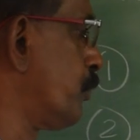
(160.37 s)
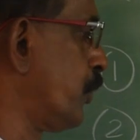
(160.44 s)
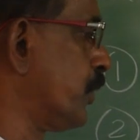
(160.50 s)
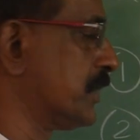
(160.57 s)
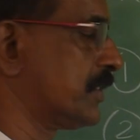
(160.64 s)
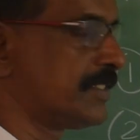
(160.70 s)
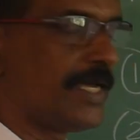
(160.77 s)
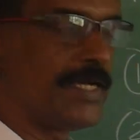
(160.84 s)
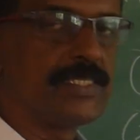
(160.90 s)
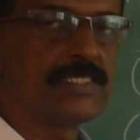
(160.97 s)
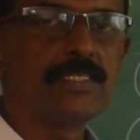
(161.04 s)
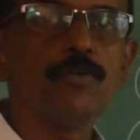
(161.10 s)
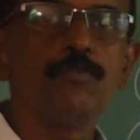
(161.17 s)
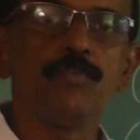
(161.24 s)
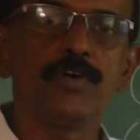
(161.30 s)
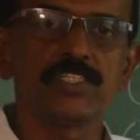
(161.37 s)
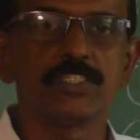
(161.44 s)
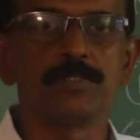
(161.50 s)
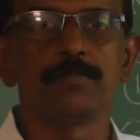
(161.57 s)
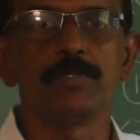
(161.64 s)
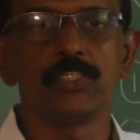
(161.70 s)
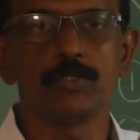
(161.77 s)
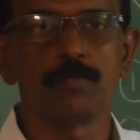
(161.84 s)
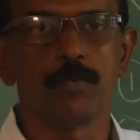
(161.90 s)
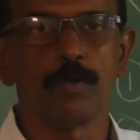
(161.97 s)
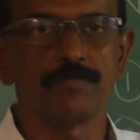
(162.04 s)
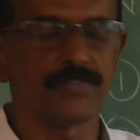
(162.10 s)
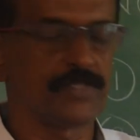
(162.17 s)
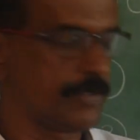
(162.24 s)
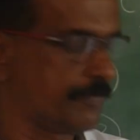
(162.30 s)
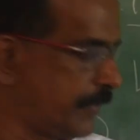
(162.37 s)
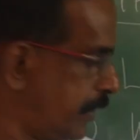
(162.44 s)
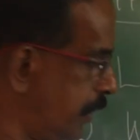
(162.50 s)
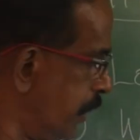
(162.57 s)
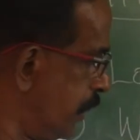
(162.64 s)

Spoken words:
points, that is the first principle of survey.